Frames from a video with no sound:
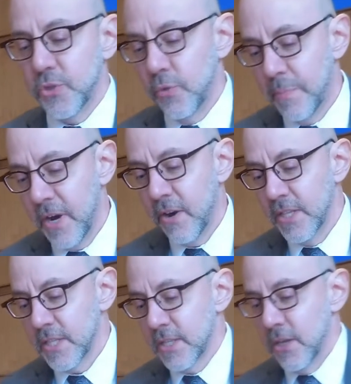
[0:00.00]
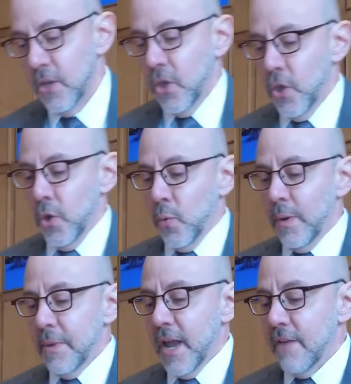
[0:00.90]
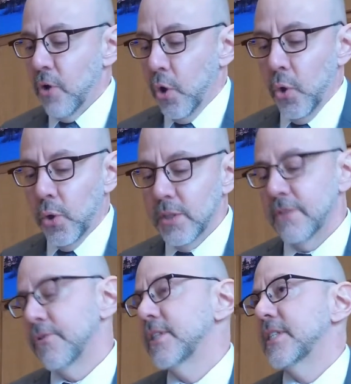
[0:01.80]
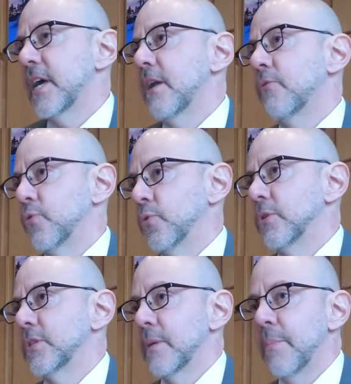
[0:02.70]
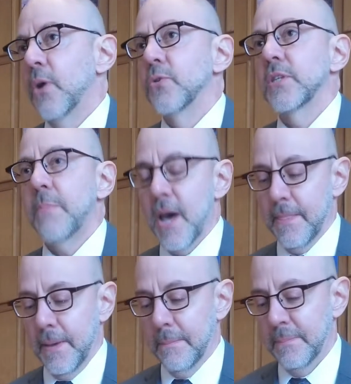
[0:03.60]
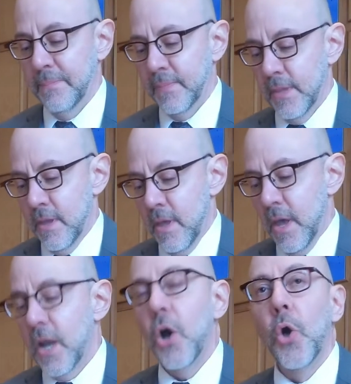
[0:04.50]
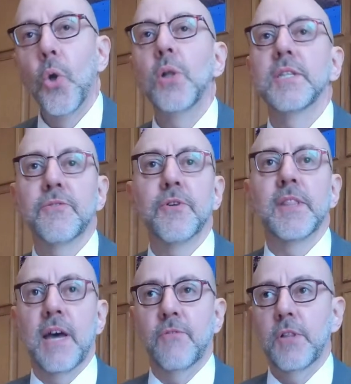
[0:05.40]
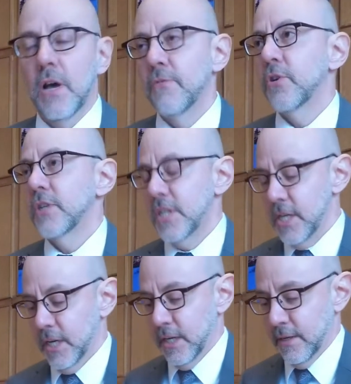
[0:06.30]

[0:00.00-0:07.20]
appearance, women have a whole different set of rules imposed upon them and a whole different level of critique.